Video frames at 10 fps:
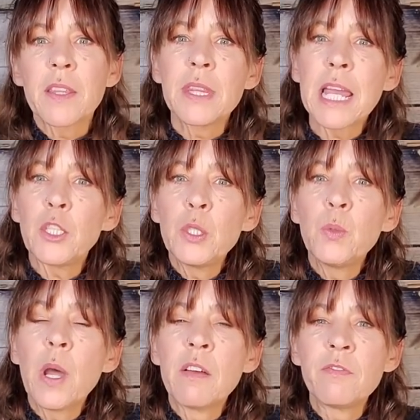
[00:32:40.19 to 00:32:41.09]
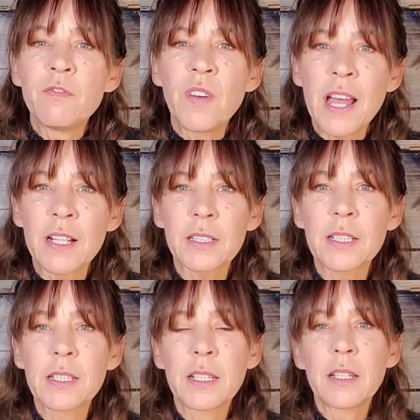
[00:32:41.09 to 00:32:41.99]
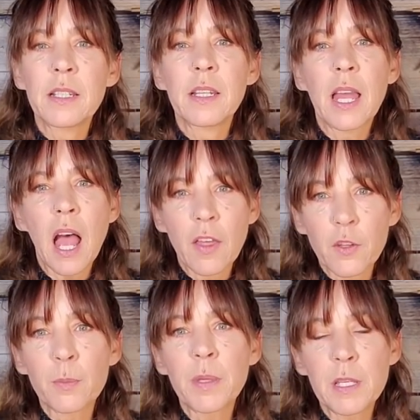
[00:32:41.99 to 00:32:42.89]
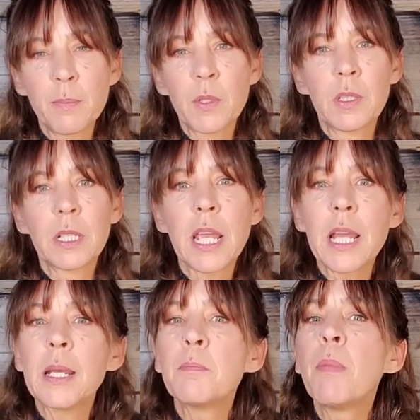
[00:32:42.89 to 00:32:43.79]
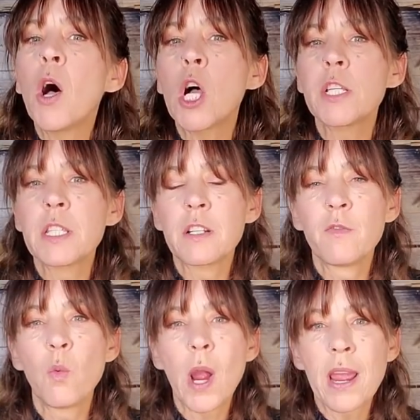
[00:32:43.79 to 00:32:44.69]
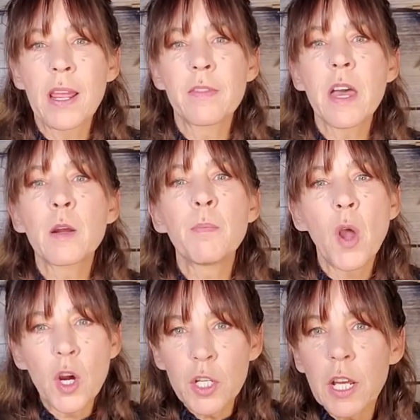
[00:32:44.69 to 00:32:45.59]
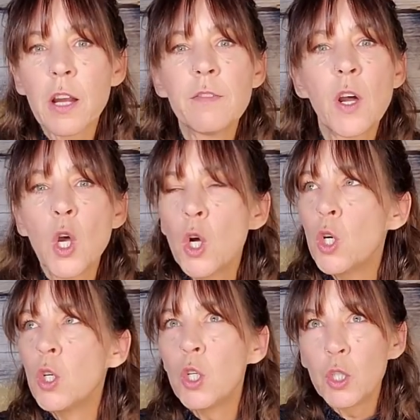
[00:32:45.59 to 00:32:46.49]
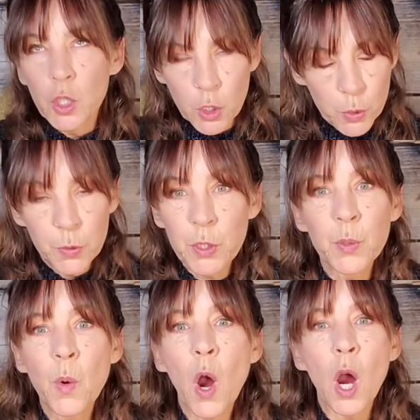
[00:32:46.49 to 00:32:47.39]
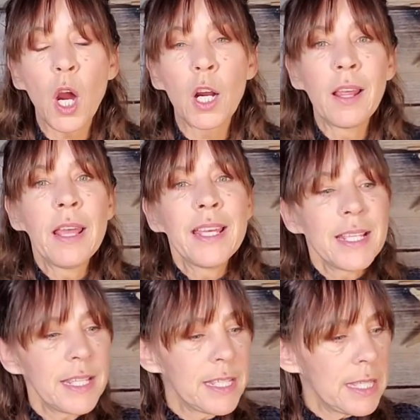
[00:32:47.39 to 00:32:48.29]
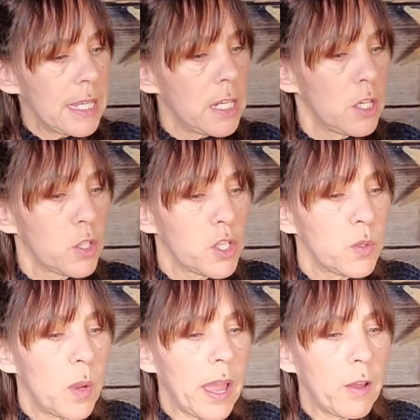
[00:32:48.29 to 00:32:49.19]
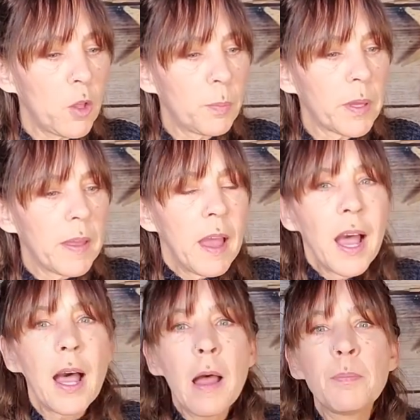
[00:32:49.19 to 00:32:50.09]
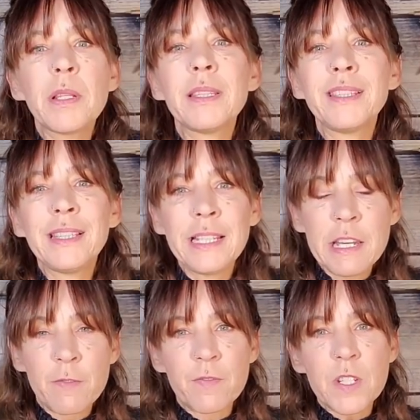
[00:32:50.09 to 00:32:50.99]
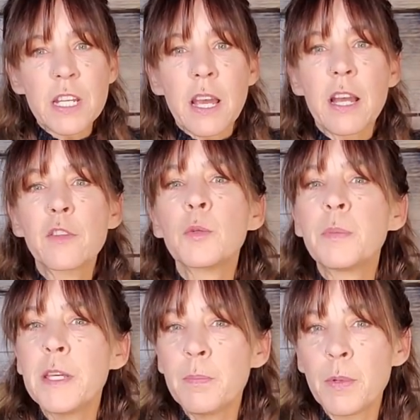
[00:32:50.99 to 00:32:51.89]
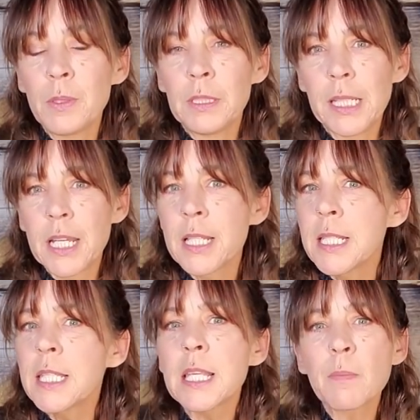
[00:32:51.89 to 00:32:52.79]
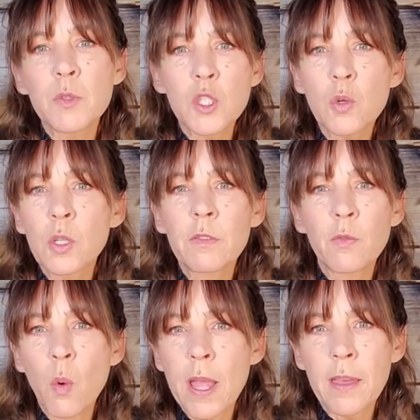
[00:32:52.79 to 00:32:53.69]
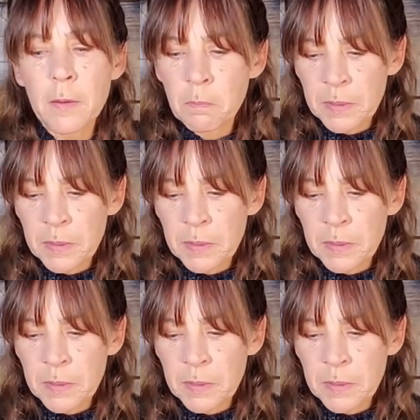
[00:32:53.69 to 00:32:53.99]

that you affect other people in a positive way, that a part of who you are is here to help uplift other people in some sort of way.